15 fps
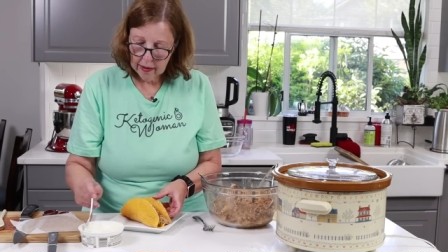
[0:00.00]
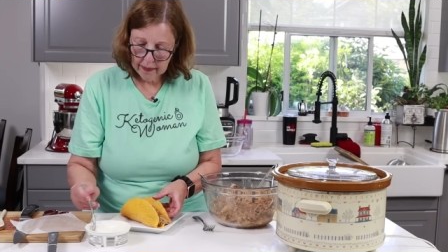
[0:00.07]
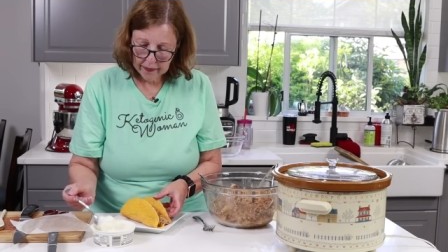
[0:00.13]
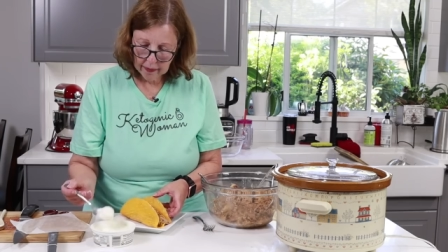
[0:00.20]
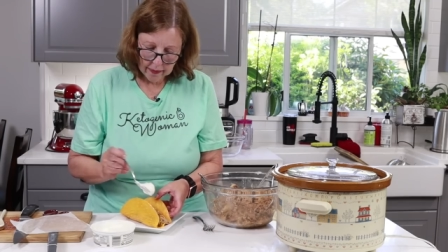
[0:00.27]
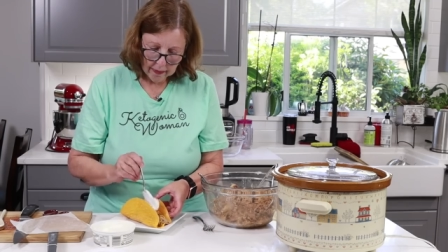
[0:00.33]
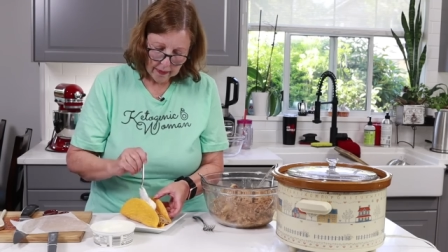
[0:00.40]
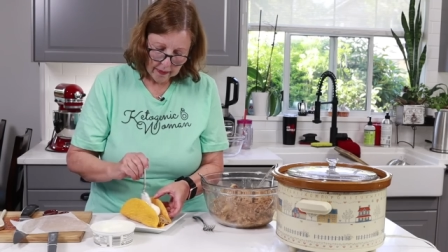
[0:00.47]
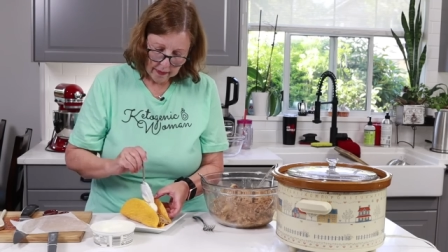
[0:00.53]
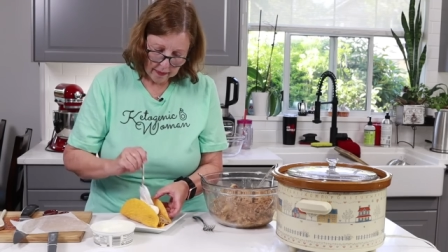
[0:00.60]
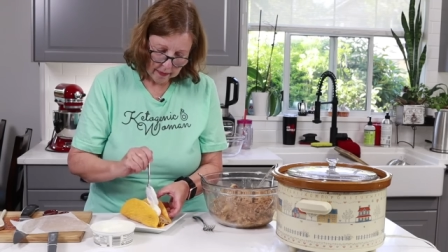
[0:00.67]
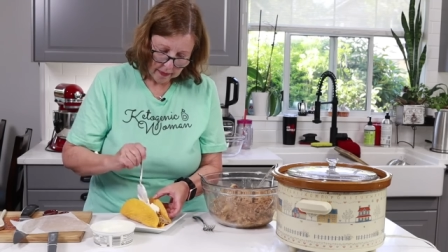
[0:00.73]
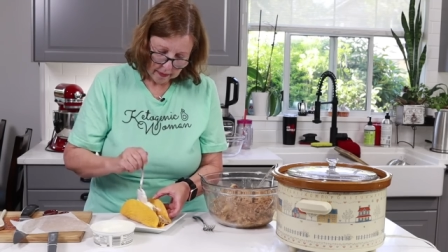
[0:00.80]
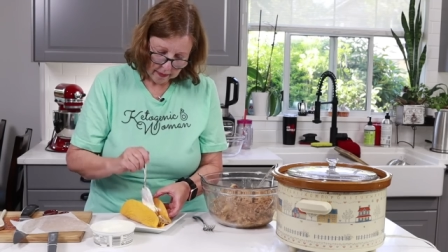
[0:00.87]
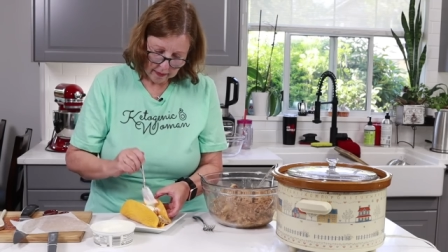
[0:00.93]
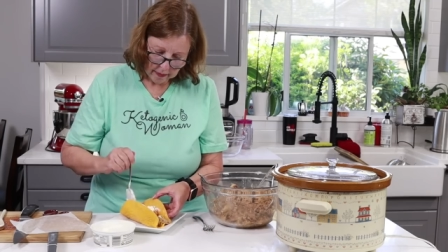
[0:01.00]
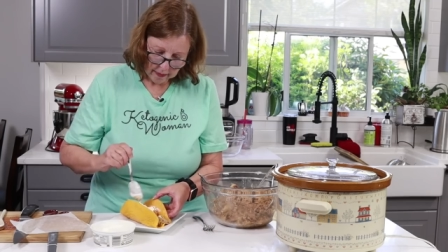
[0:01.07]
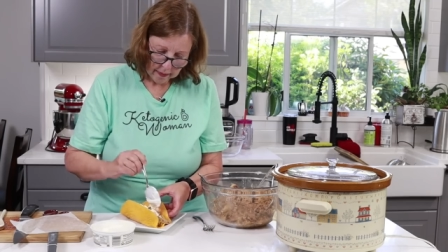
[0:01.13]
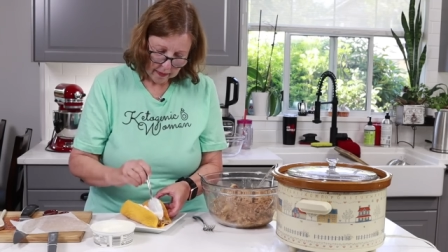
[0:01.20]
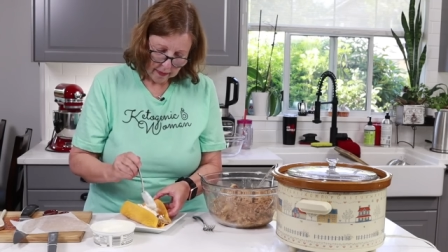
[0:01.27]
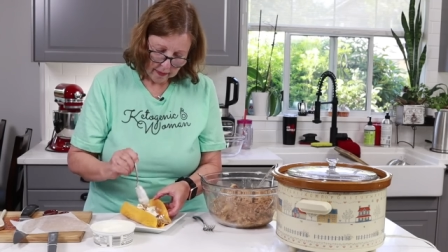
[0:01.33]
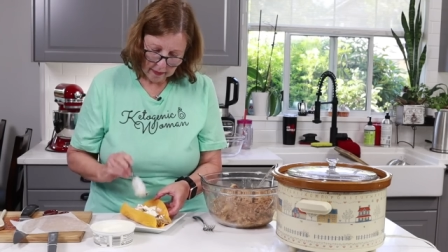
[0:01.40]
of sour cream,
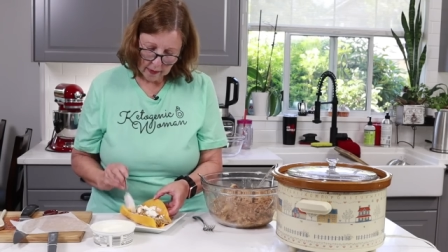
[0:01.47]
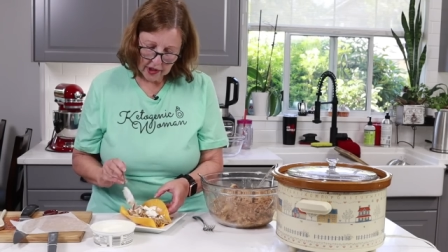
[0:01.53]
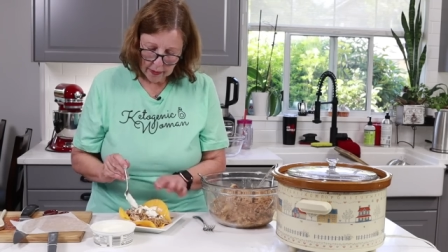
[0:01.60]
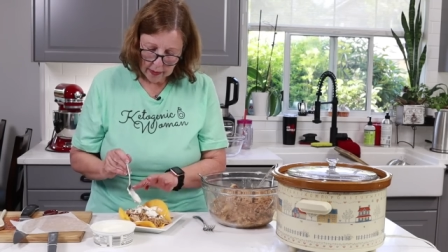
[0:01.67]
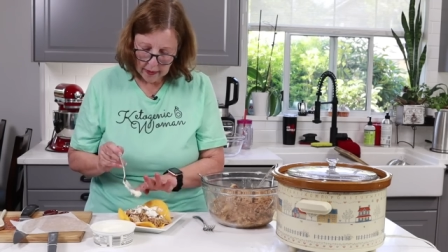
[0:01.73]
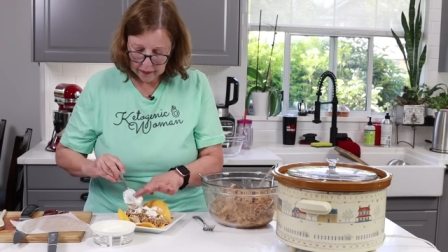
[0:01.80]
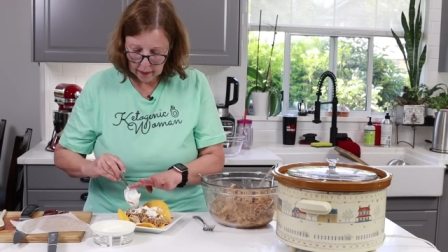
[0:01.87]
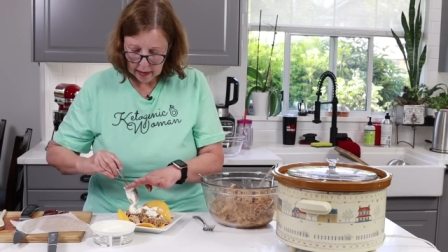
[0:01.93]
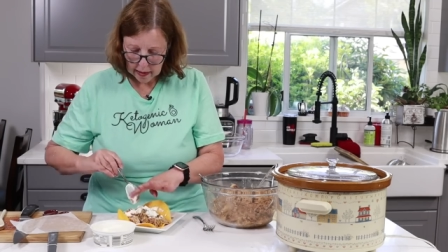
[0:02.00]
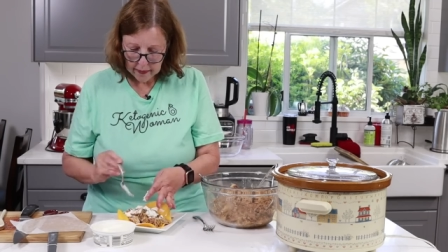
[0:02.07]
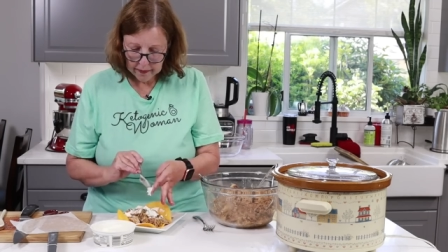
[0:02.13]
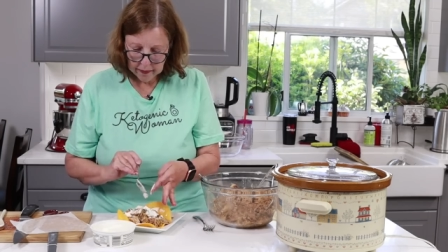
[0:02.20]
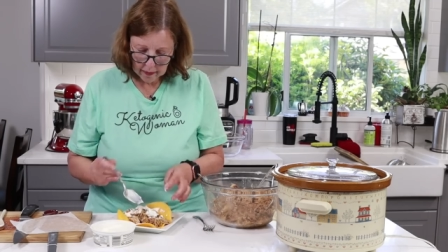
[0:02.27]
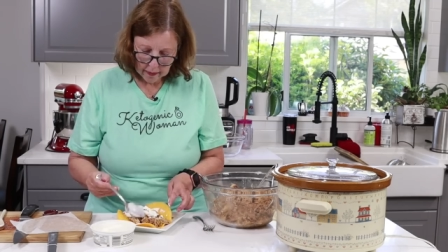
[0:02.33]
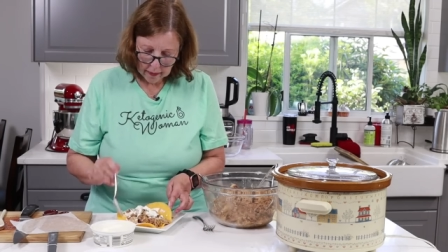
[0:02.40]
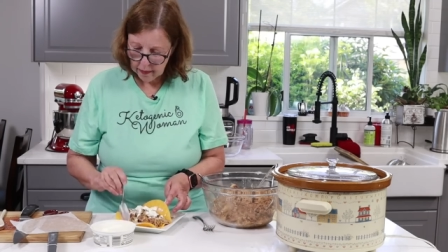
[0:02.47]
which I think will be good.